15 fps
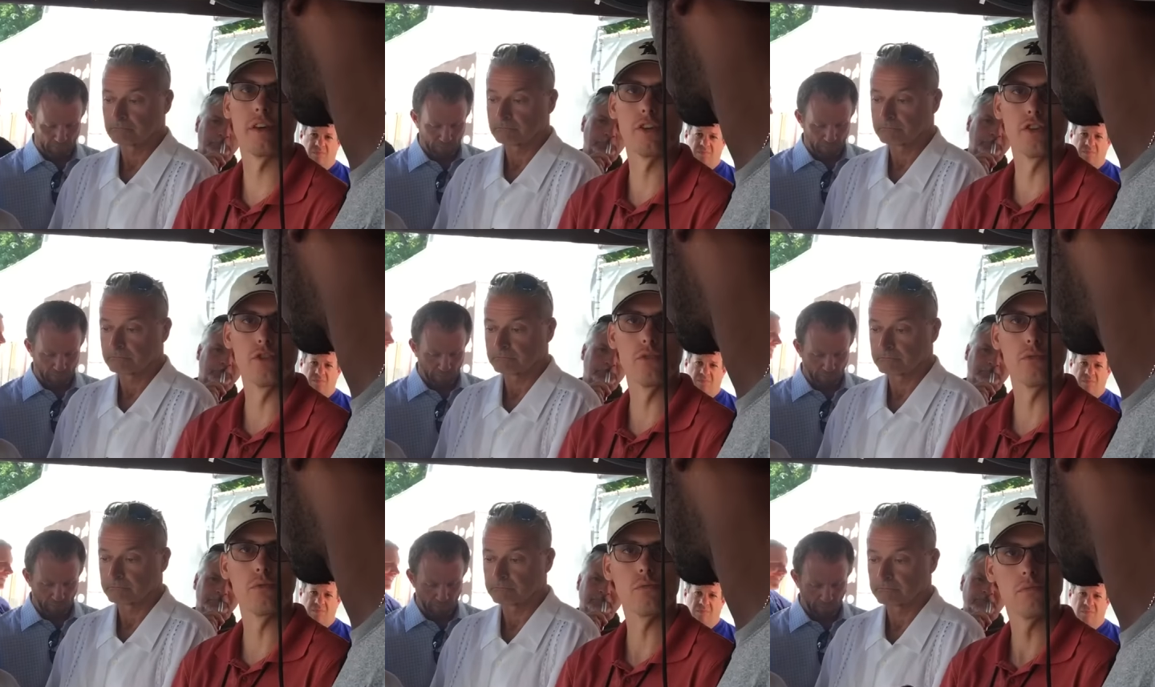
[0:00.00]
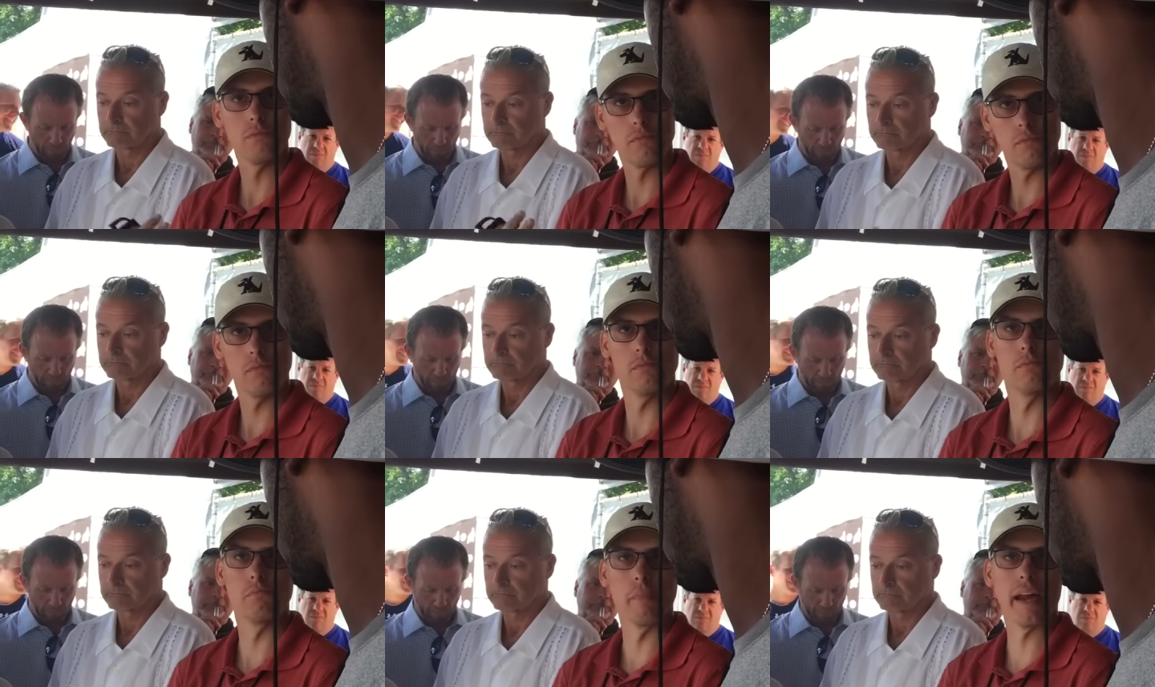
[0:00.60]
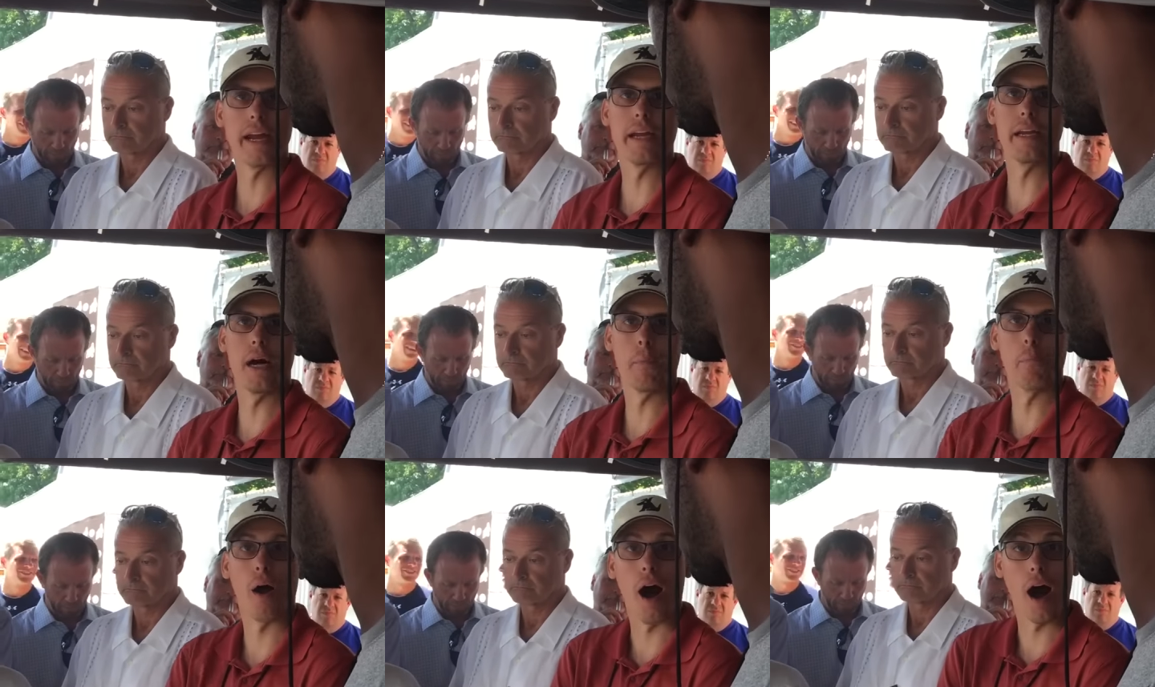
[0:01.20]
Speaker 1: that you made
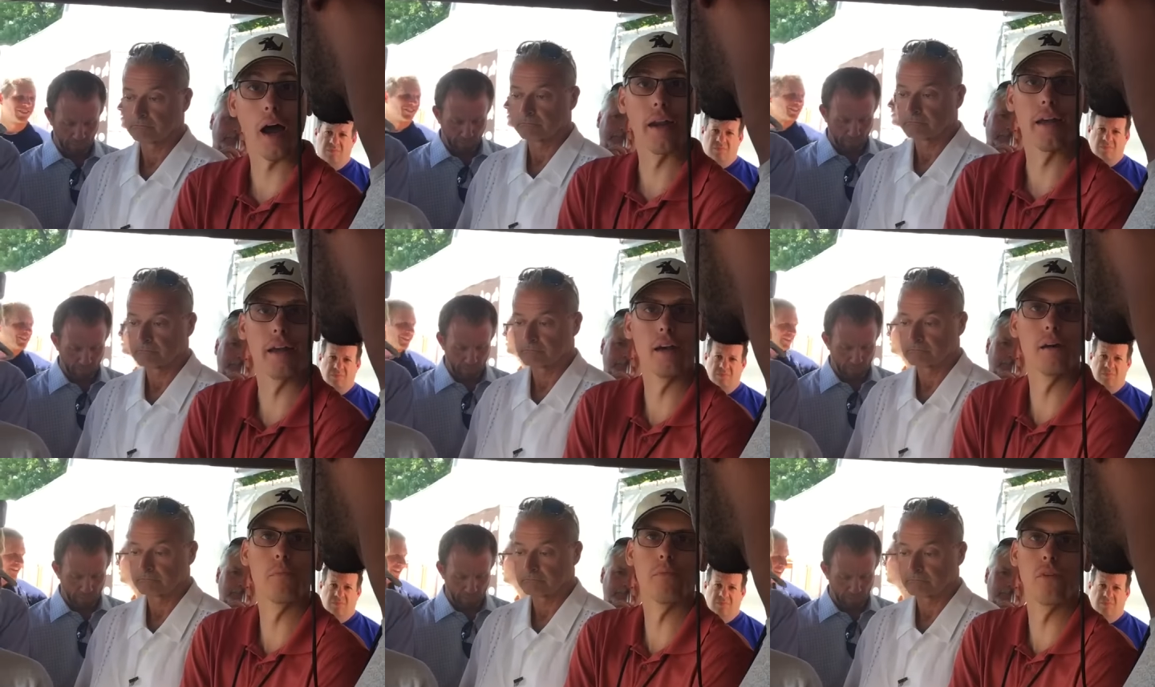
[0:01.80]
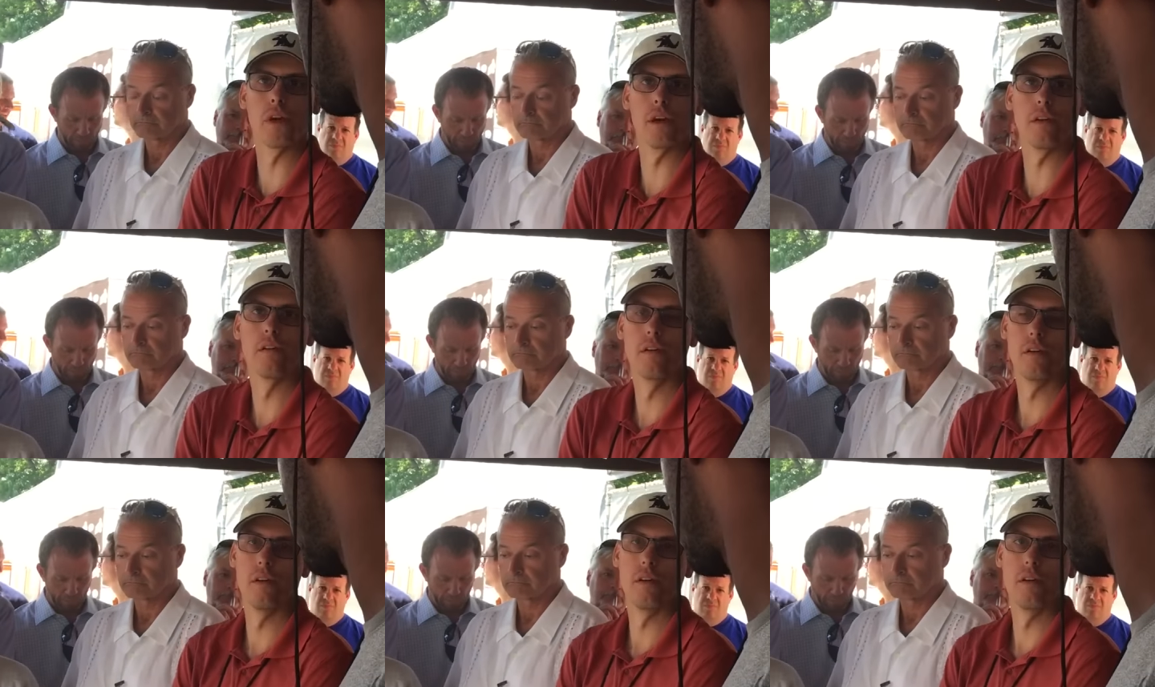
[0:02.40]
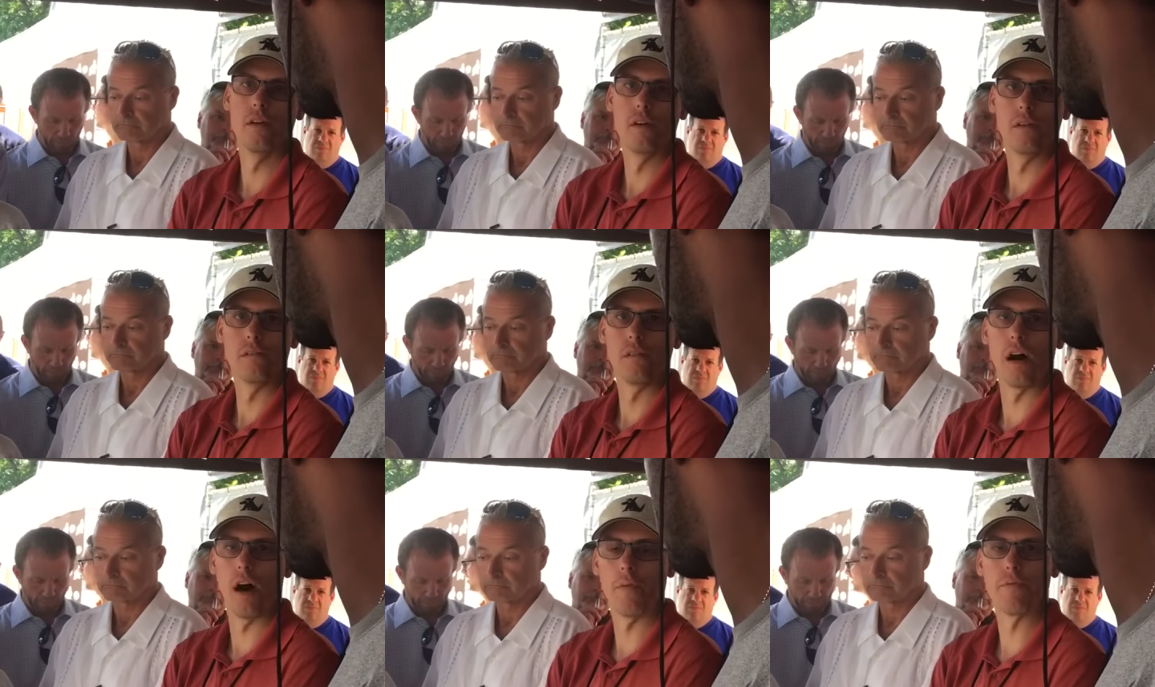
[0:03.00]
upon him that
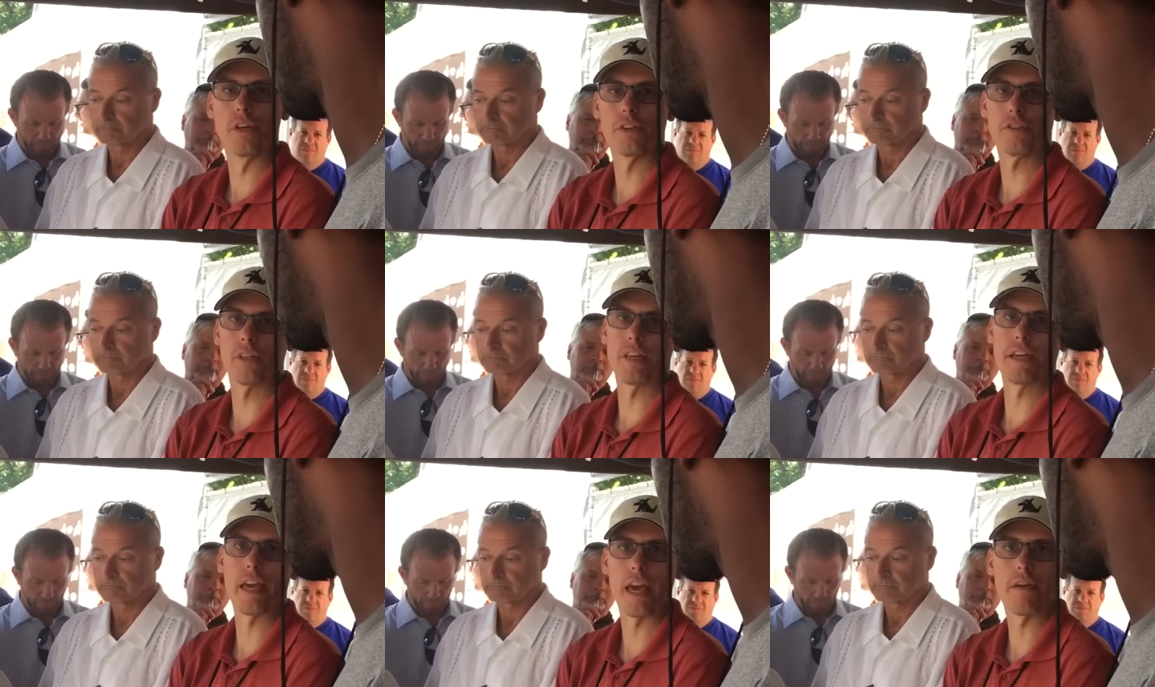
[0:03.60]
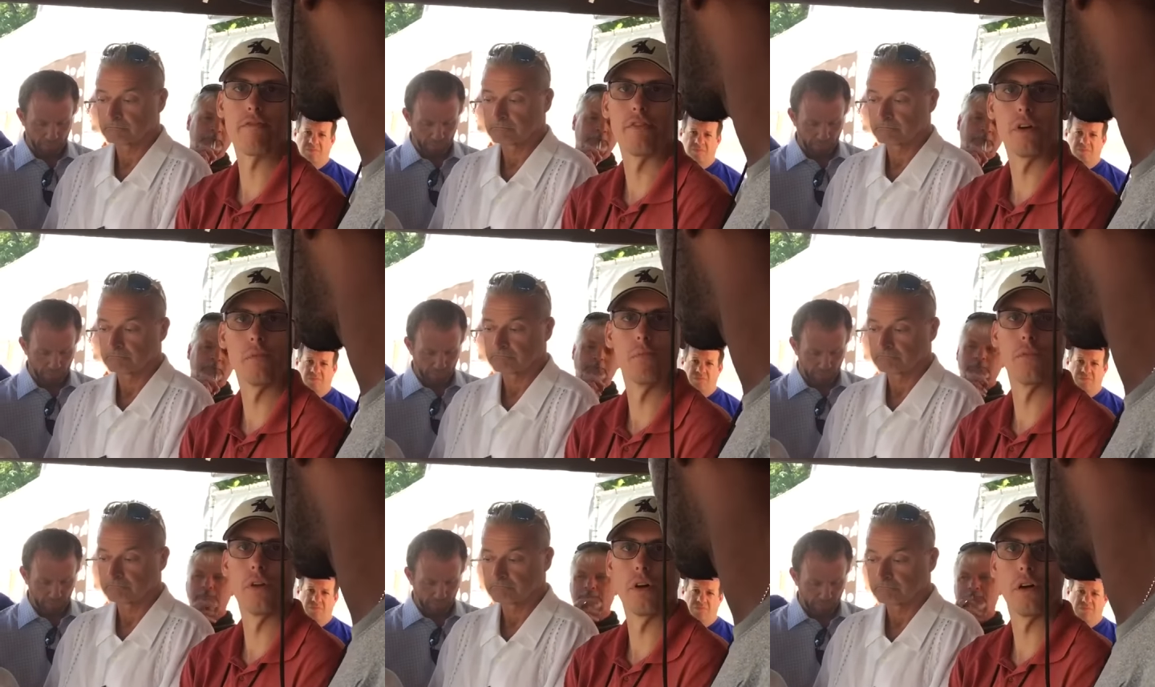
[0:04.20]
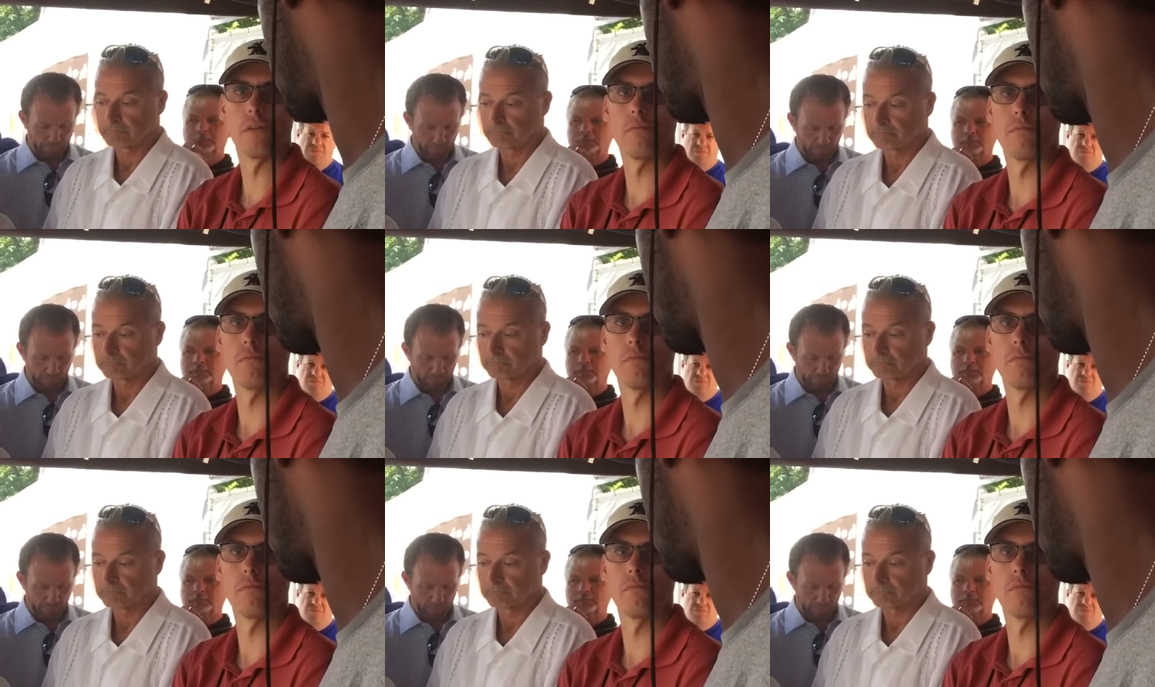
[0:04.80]
obviously gave him the